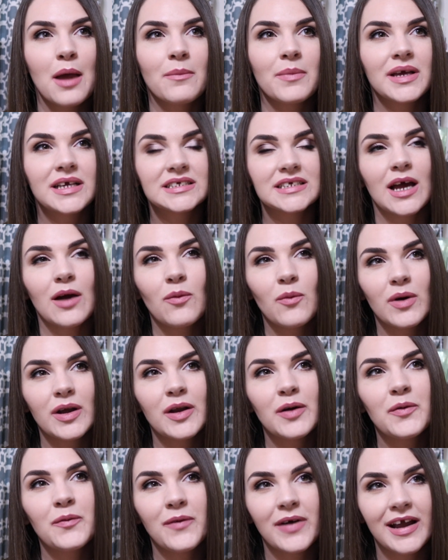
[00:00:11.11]
because I want
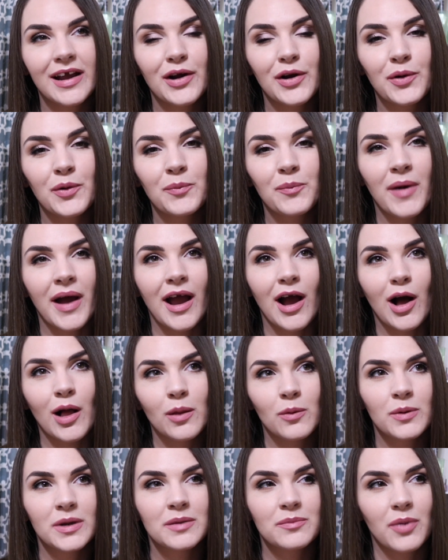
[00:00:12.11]
to wear my
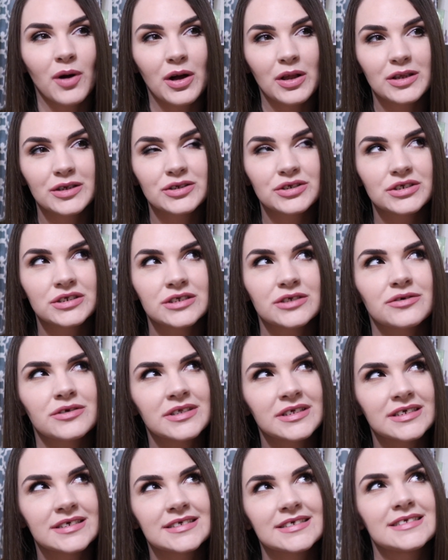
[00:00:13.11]
Halloween polishes, or at
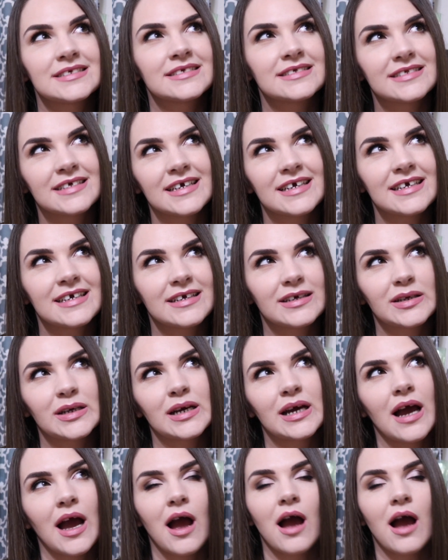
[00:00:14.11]
least like